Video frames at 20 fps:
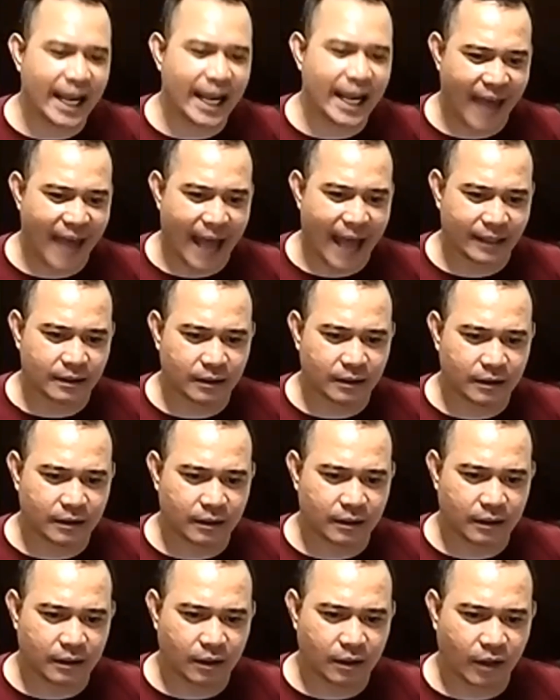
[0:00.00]
that.
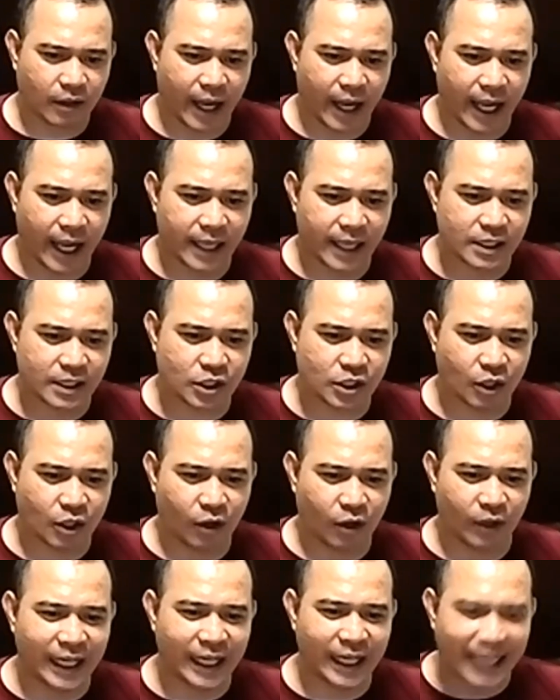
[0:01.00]
Okay, so
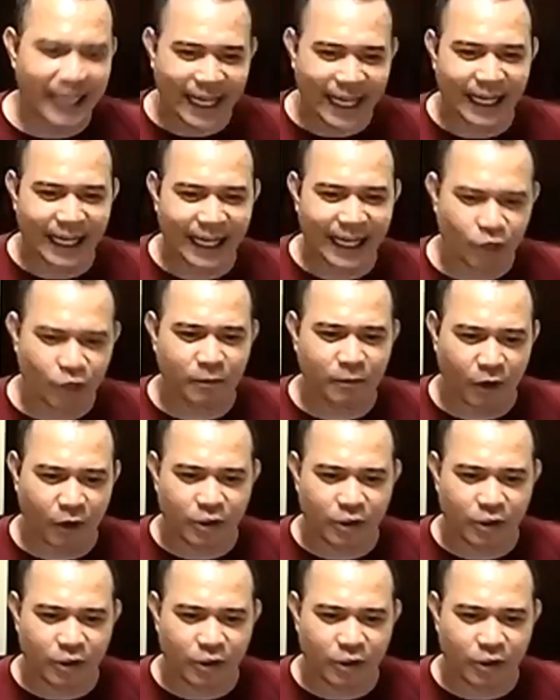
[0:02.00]
in English, of course,